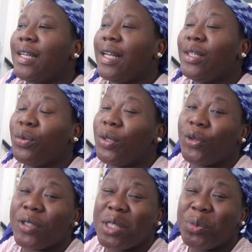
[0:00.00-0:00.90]
And he went
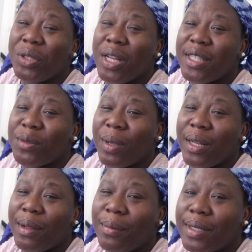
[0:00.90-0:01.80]
to sleep without his
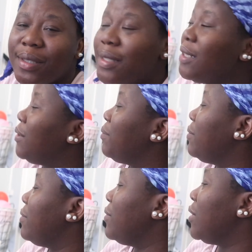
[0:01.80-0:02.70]
Spider-Man thing.
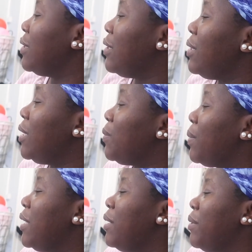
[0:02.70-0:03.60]
The
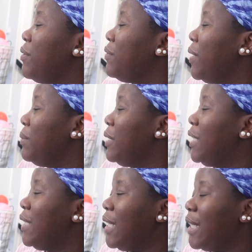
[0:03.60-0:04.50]
Spider-Man family,
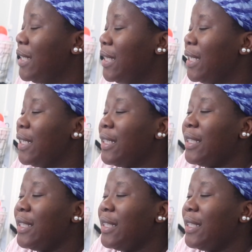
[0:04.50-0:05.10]
they are there.